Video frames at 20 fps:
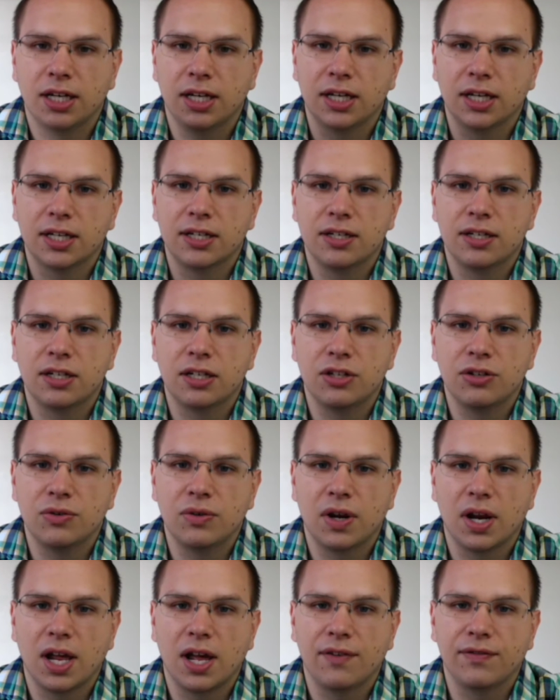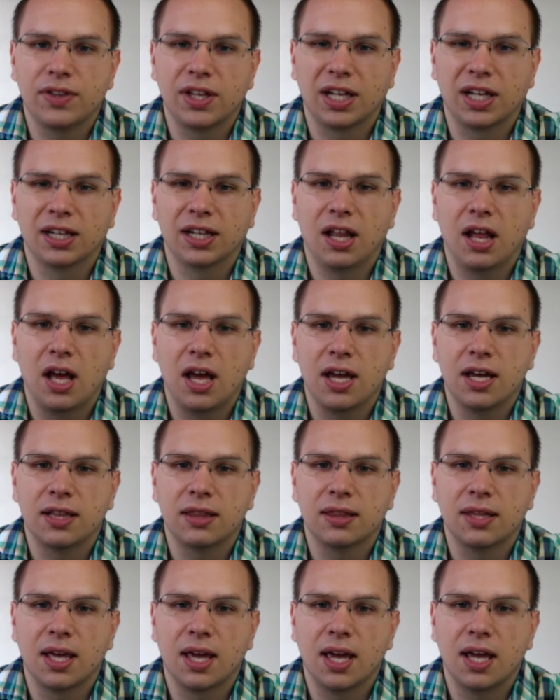And you have the
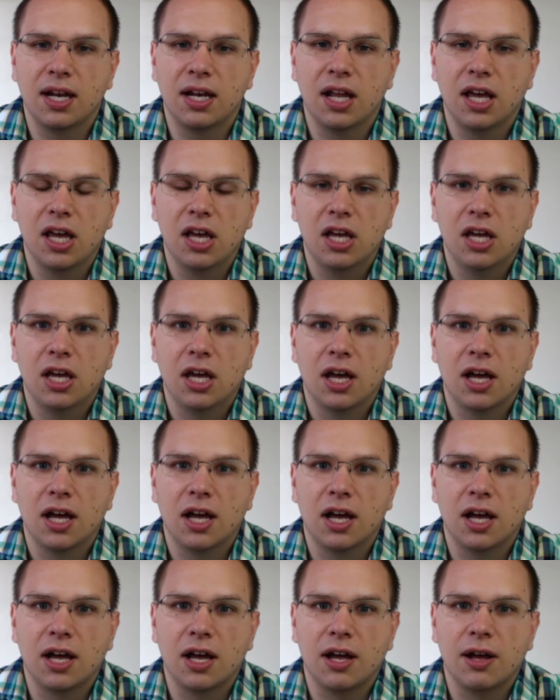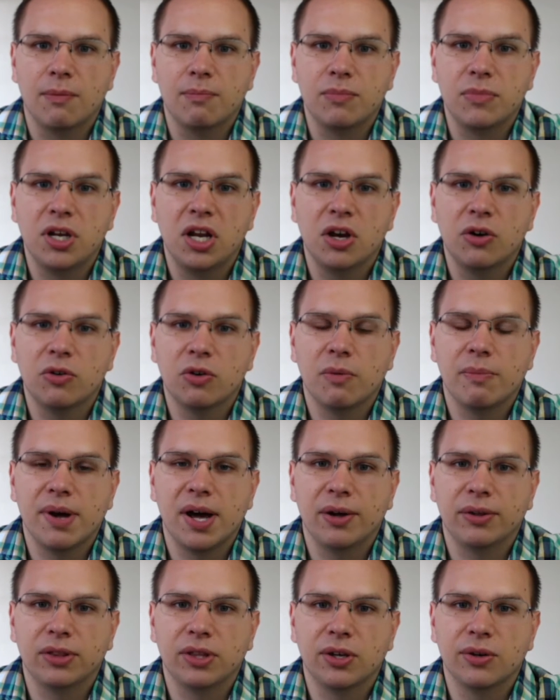client then know
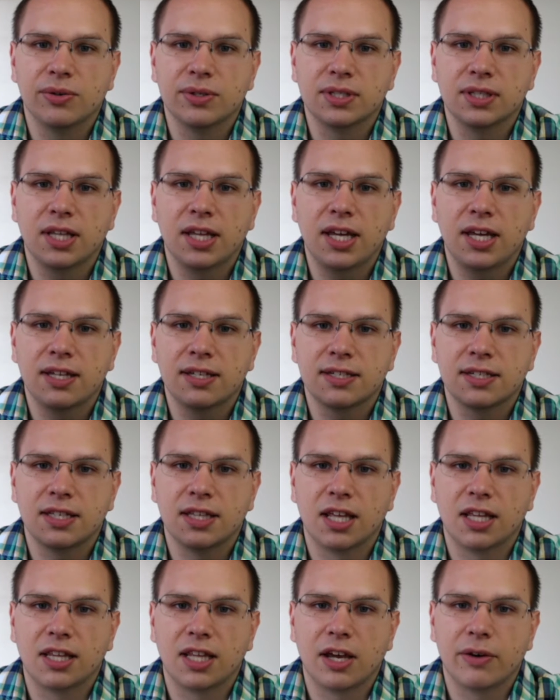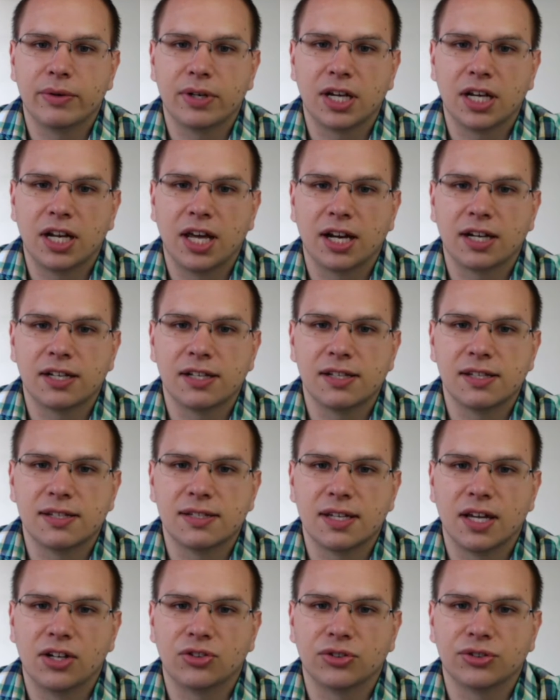about those links, and then they would connect to the
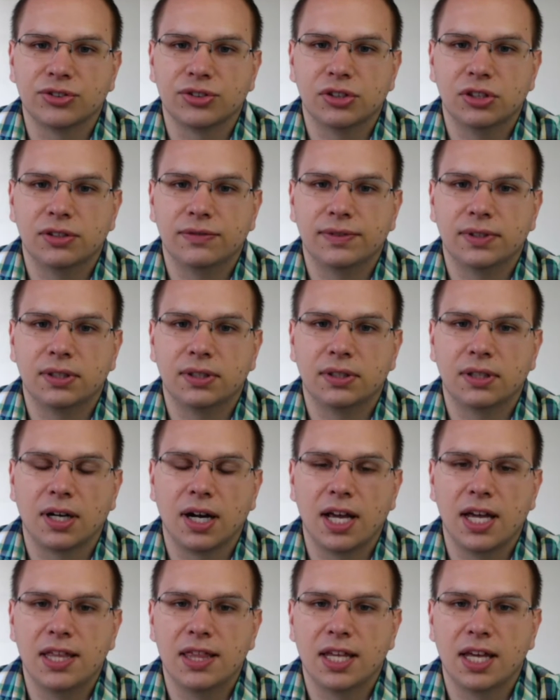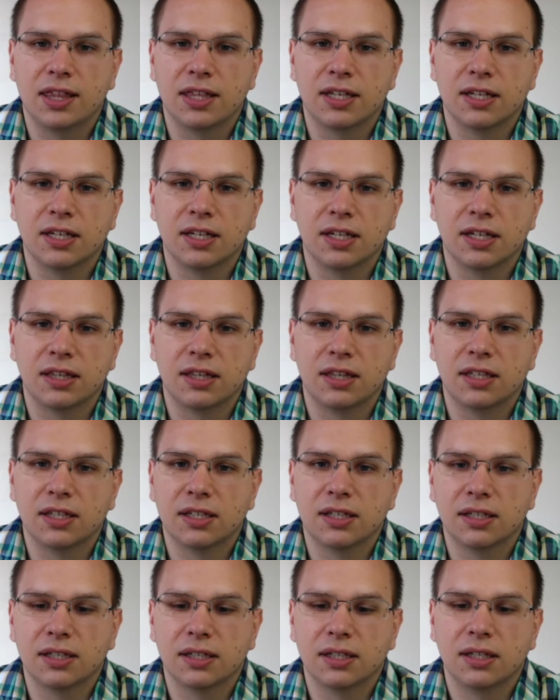central server, and then
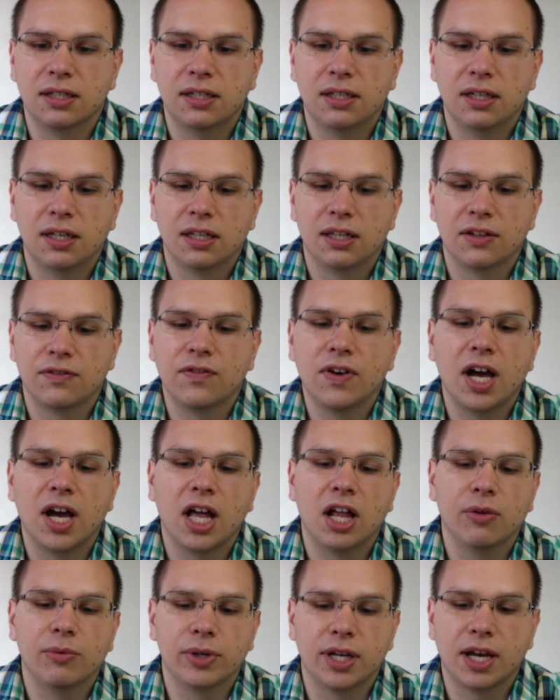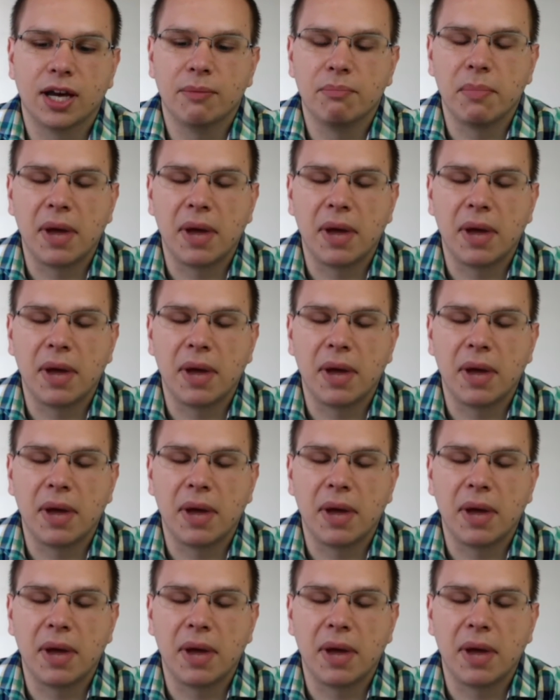the file would come